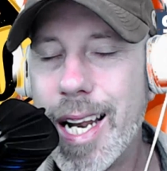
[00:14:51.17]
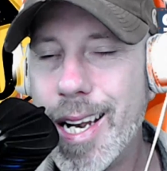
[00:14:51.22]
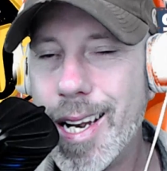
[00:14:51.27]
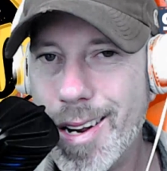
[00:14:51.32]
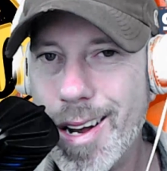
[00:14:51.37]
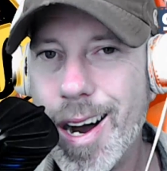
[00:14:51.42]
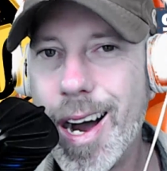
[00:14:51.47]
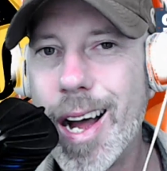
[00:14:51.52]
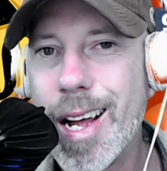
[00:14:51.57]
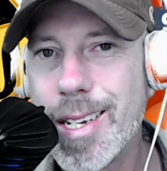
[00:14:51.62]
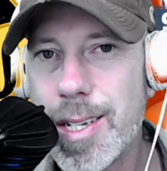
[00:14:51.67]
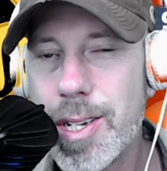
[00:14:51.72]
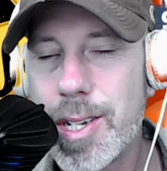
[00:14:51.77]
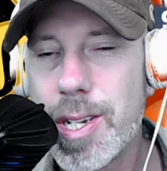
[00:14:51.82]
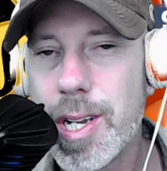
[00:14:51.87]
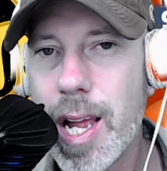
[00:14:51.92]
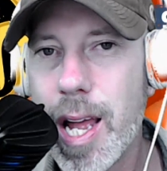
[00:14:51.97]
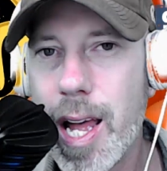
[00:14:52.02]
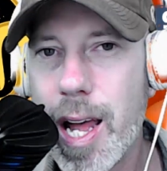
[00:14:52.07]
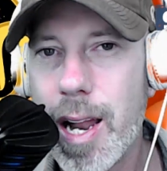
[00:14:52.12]

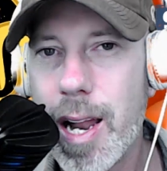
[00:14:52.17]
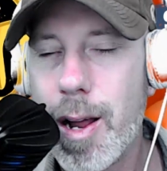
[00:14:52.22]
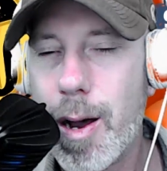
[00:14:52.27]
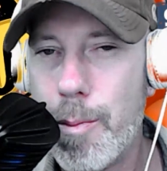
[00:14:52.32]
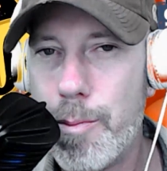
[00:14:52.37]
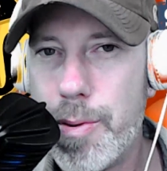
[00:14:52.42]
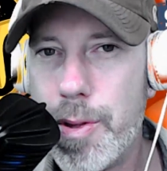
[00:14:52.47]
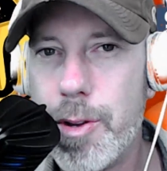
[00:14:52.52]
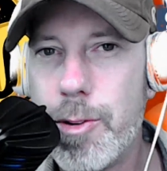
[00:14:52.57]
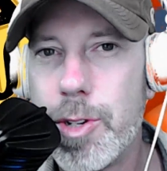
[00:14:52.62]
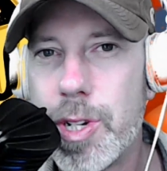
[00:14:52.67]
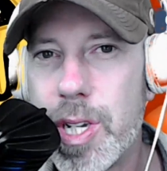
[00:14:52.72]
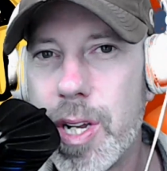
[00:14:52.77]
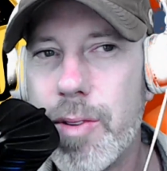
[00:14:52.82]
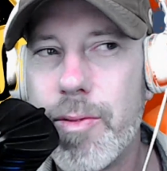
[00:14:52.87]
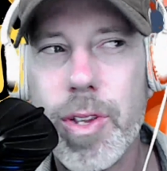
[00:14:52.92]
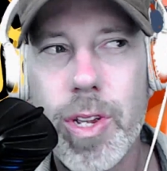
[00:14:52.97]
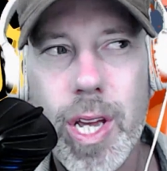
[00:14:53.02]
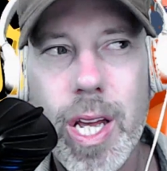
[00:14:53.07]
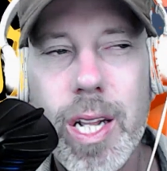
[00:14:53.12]
nuts and
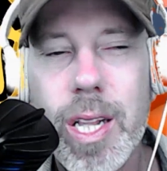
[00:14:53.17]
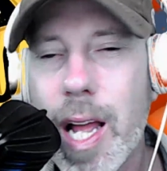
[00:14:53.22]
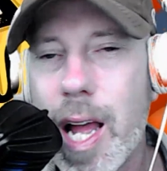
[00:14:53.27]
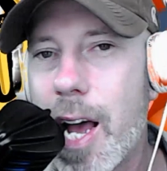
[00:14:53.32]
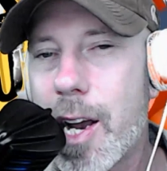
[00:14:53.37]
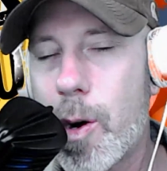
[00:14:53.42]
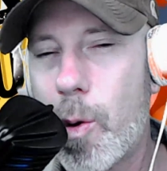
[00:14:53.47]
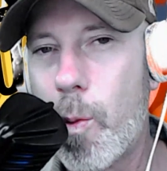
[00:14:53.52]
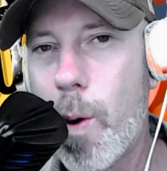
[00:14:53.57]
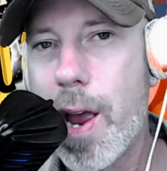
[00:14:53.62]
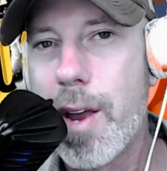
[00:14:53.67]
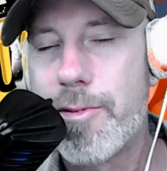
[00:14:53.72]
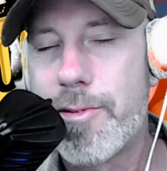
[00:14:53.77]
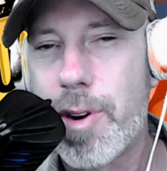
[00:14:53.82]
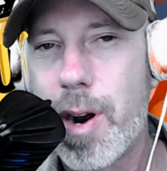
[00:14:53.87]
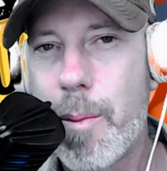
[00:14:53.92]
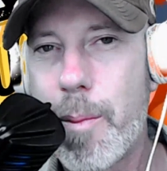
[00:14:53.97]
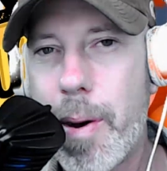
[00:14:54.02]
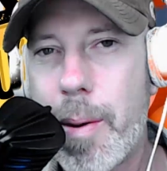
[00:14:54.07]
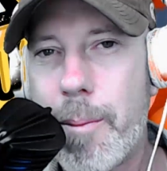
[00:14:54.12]
abusive, get the heck away
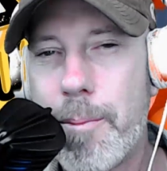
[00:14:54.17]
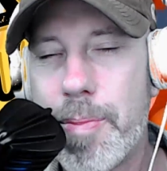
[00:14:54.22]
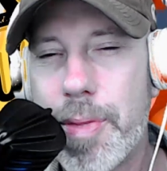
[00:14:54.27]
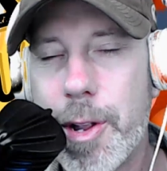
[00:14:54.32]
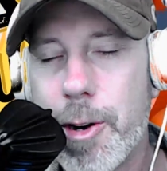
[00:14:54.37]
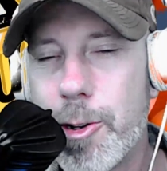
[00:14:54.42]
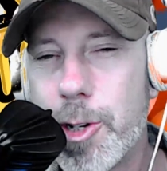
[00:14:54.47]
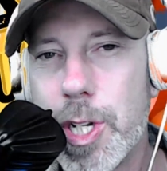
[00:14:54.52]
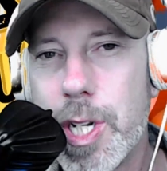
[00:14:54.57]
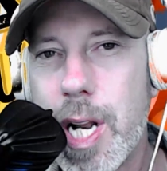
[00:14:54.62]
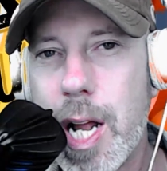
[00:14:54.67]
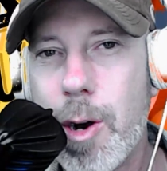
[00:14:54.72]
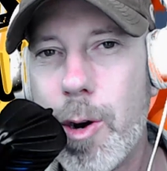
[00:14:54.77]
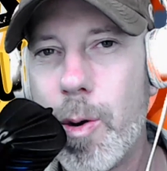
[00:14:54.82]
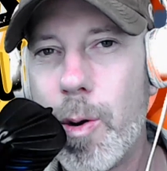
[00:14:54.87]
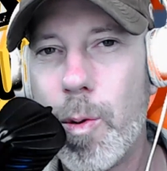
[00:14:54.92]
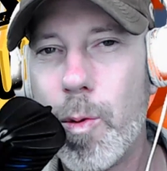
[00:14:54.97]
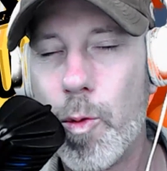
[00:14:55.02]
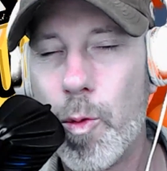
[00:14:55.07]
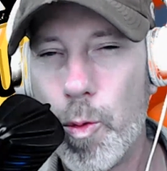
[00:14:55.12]
from them. There's
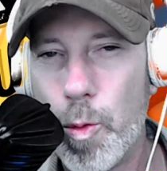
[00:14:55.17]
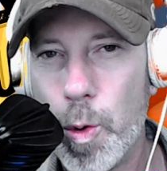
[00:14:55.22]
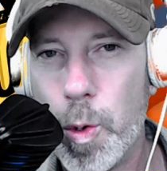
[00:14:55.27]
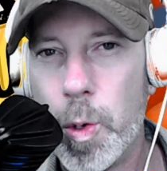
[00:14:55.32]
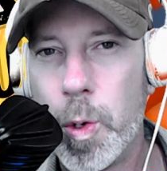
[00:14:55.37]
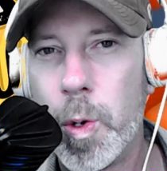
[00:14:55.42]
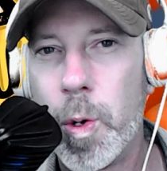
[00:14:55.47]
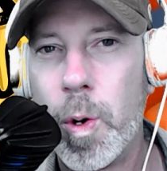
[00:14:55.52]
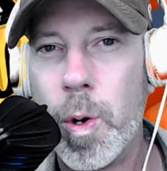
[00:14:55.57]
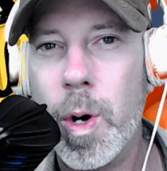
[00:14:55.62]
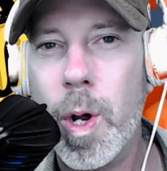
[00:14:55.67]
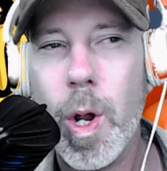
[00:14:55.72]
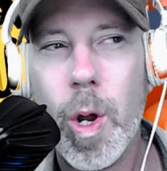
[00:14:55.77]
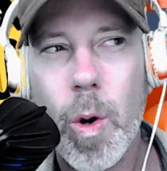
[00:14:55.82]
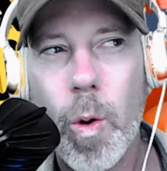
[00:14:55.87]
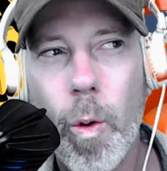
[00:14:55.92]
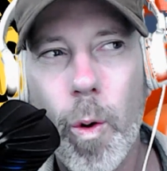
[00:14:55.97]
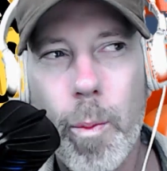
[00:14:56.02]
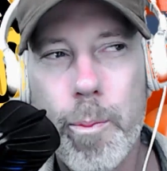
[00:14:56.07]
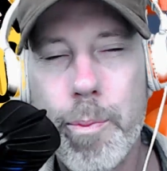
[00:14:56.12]
no rule
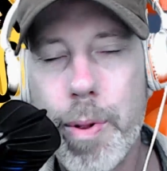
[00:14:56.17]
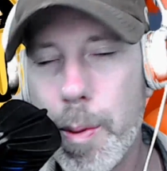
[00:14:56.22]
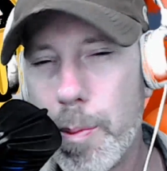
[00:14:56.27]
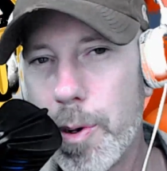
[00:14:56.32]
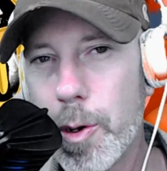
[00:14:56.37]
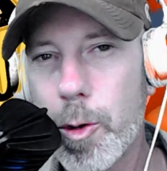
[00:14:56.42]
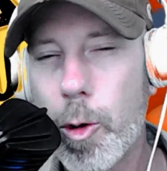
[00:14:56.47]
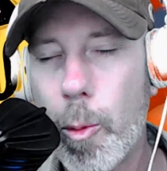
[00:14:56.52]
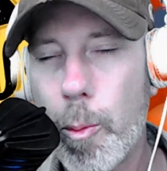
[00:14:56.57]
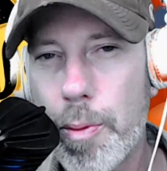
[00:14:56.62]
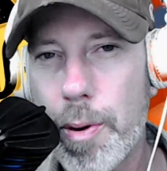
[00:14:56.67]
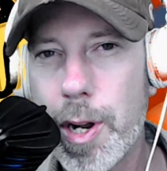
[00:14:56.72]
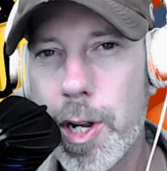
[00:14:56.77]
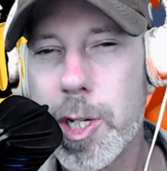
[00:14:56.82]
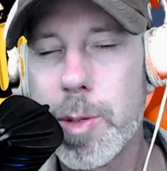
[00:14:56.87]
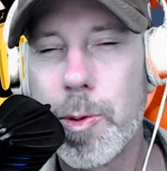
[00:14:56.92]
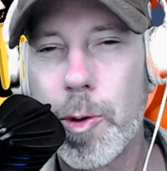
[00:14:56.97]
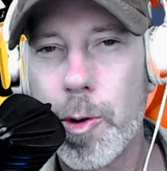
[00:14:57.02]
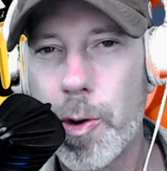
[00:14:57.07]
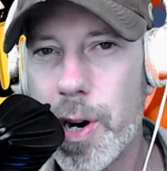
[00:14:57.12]
or biblical
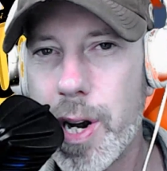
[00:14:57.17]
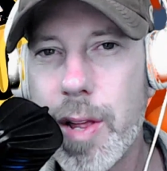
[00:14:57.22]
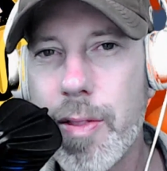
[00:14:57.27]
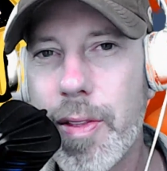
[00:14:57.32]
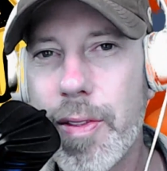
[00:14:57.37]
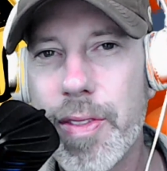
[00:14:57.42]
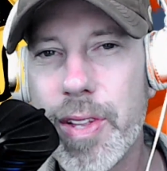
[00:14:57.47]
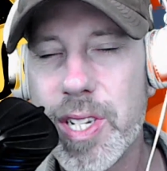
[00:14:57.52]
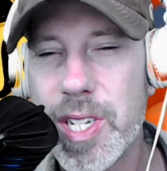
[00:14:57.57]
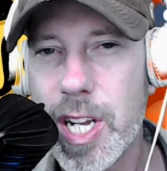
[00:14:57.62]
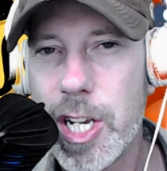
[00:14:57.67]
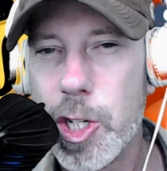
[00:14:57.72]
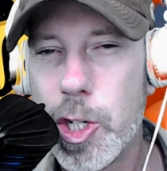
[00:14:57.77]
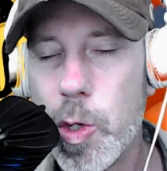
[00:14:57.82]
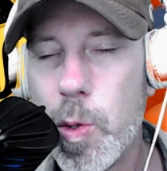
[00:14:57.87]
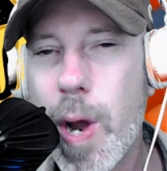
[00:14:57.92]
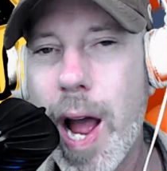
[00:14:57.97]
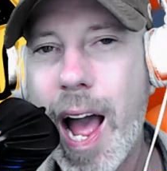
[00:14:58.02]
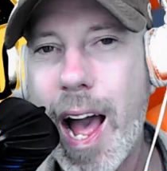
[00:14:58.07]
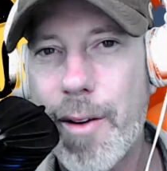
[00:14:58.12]
principle or anything that
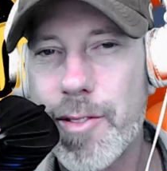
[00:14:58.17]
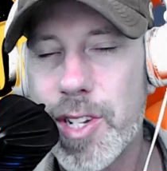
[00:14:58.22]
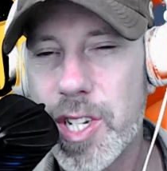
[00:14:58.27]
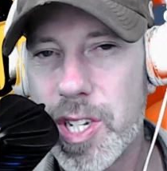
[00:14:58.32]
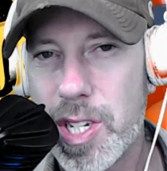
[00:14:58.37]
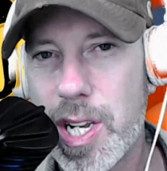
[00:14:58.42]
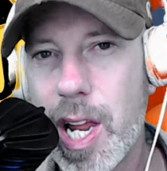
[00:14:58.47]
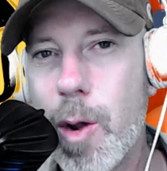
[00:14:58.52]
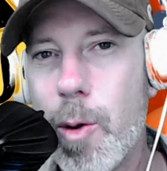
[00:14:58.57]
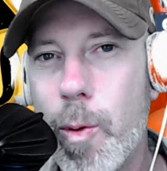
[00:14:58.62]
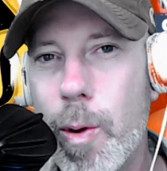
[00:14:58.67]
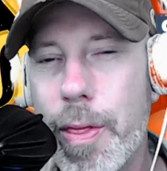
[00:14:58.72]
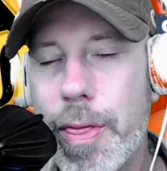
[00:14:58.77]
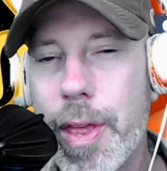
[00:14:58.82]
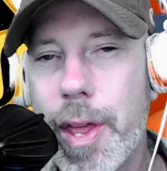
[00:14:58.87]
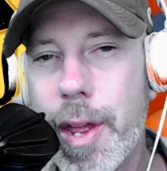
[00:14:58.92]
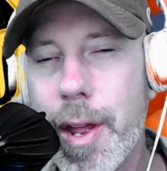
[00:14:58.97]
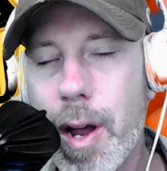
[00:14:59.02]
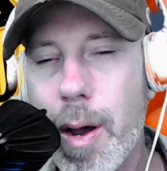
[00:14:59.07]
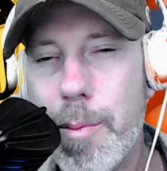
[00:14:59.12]
says you have to stay
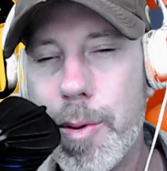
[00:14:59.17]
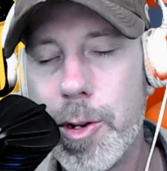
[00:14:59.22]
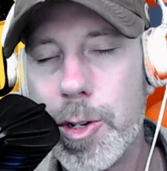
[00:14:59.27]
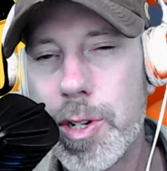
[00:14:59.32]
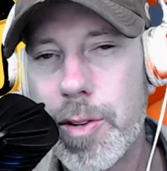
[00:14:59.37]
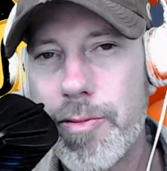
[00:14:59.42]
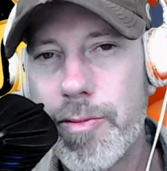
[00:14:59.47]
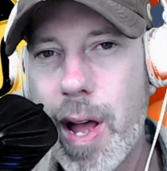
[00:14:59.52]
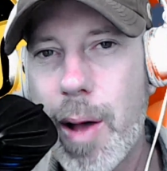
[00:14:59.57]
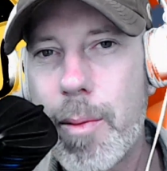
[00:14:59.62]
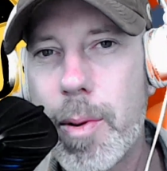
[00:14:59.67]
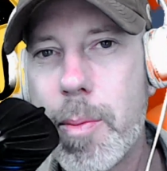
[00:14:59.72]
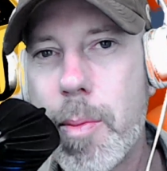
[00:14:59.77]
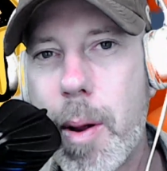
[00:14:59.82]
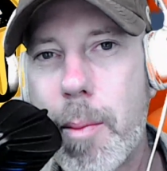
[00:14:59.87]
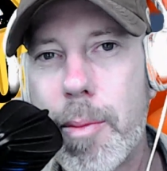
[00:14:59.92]
with abusive family